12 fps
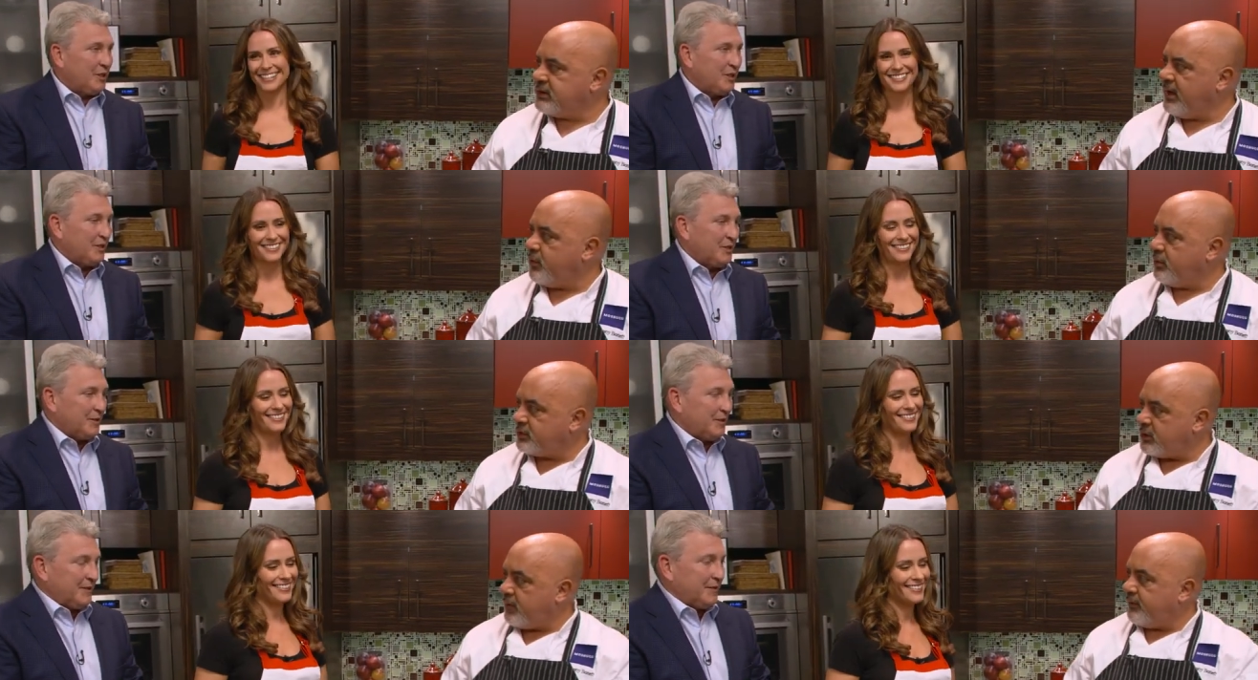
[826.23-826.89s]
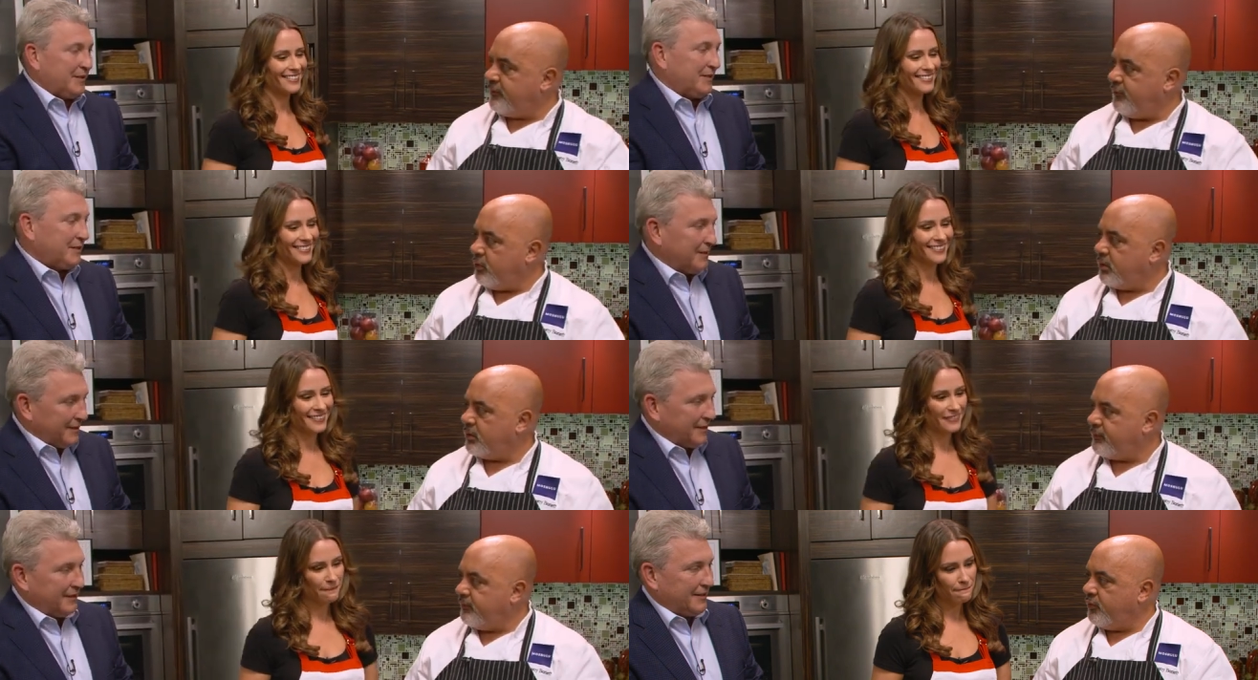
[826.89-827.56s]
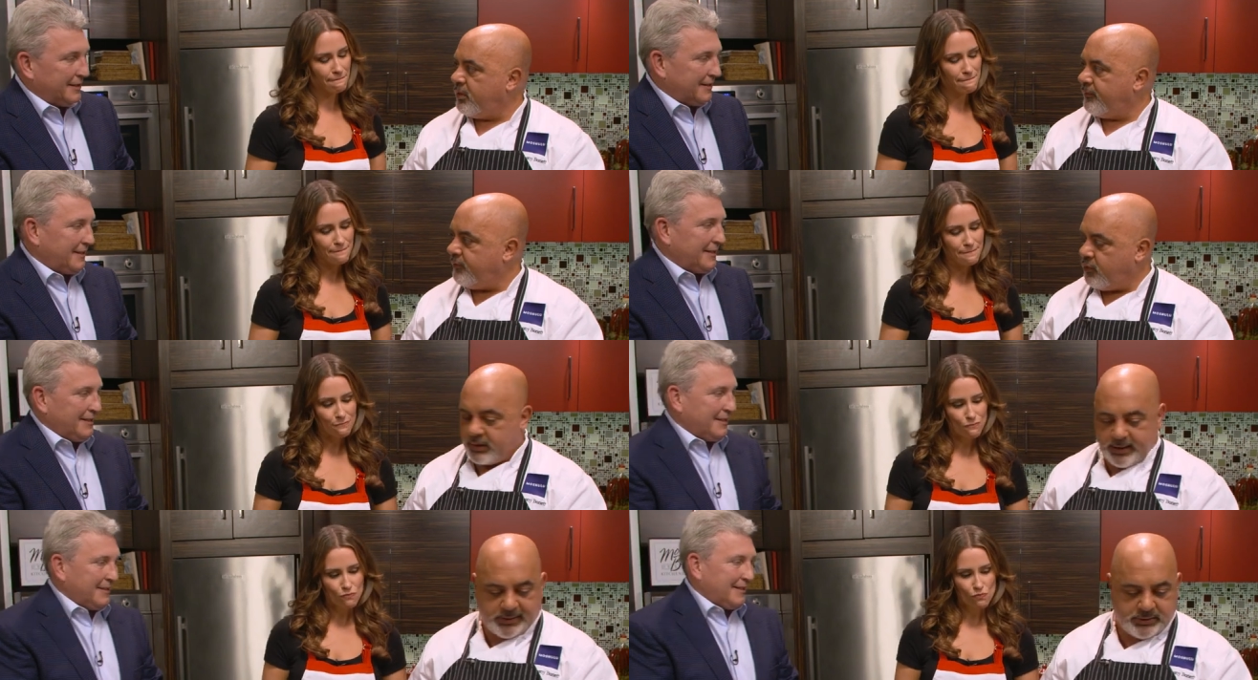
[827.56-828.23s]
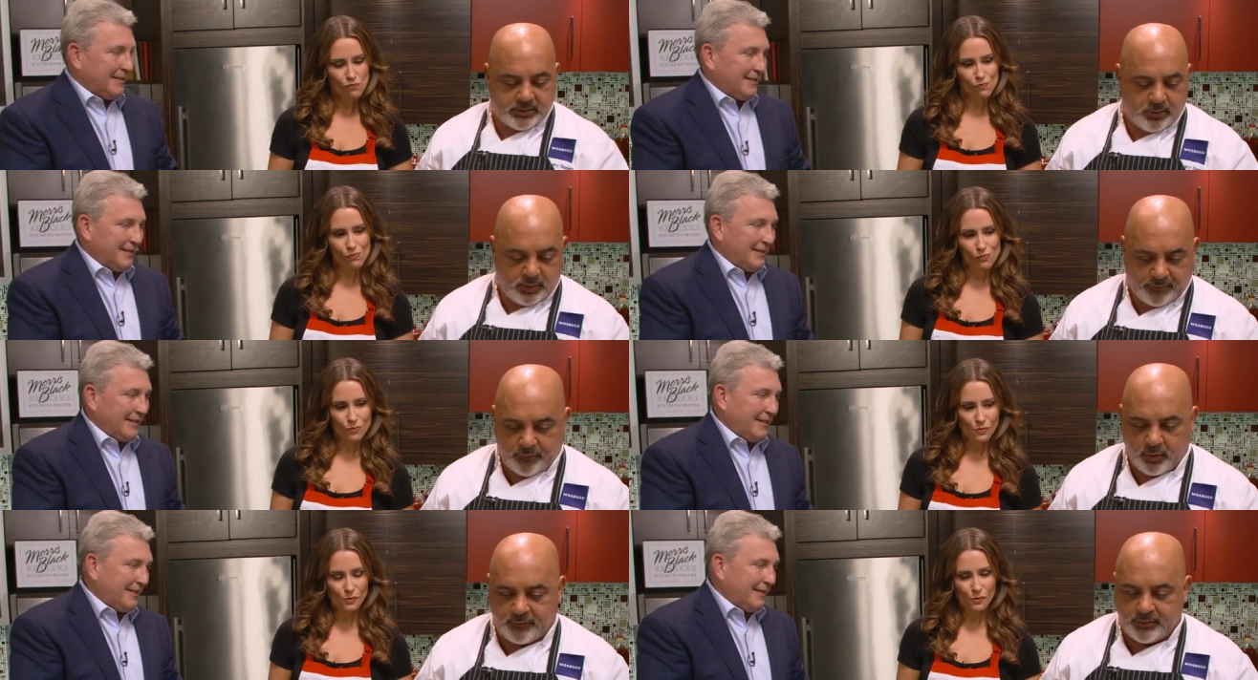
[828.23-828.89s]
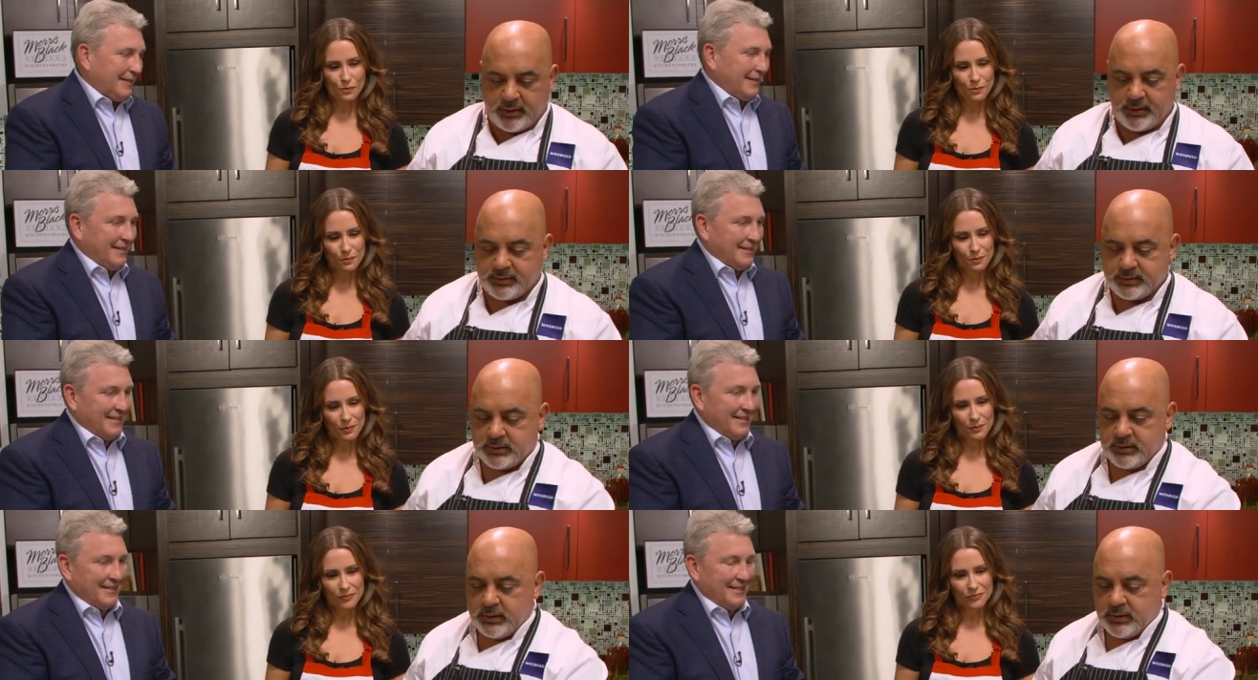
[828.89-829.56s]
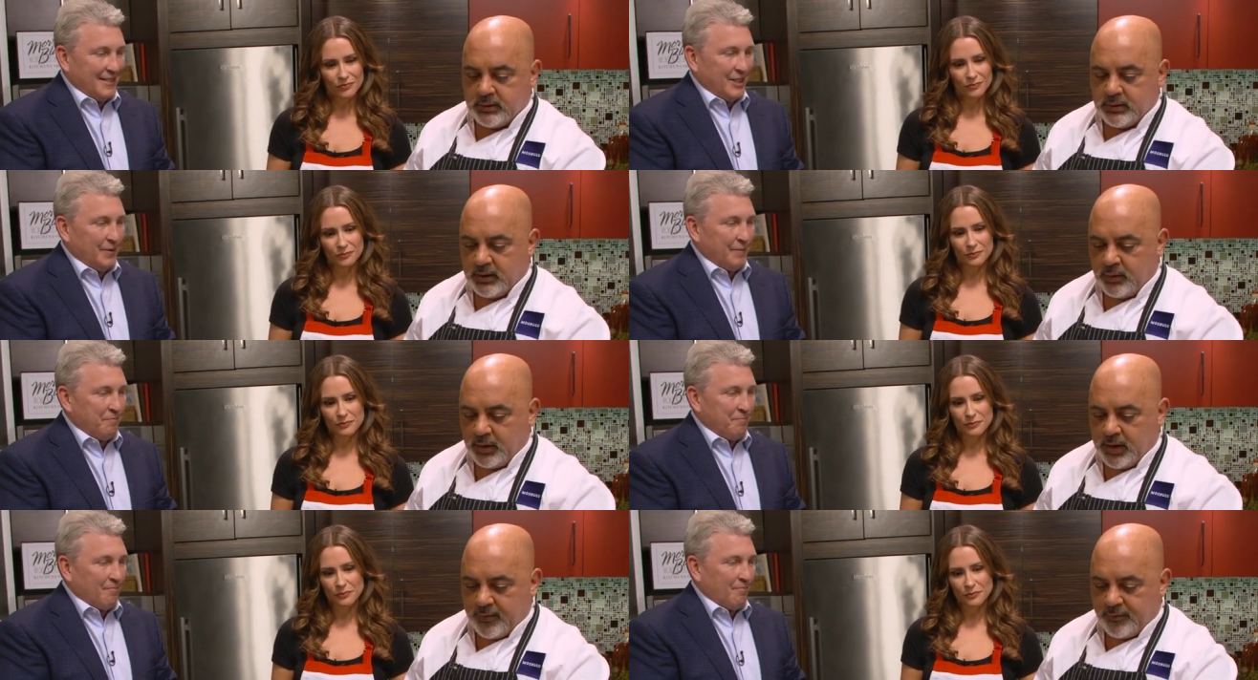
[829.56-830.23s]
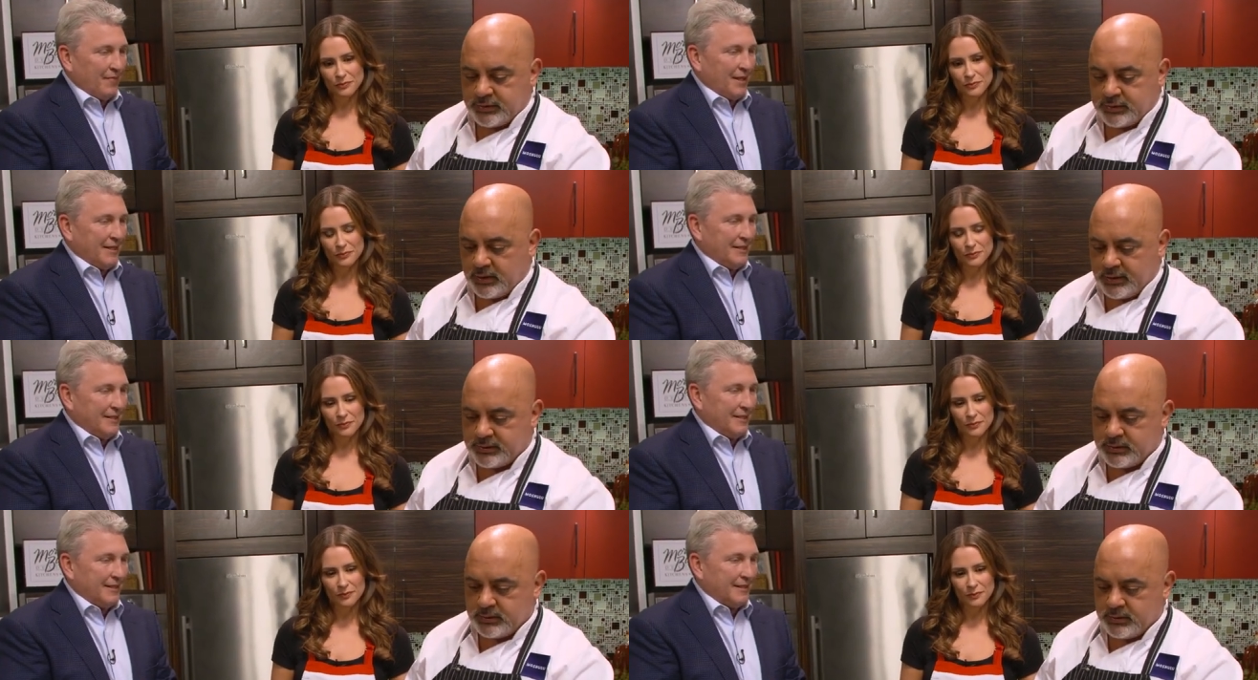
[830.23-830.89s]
Speaker 1: answer. say we were serving four, four, four guests here. We have four fillets and we have our sauce.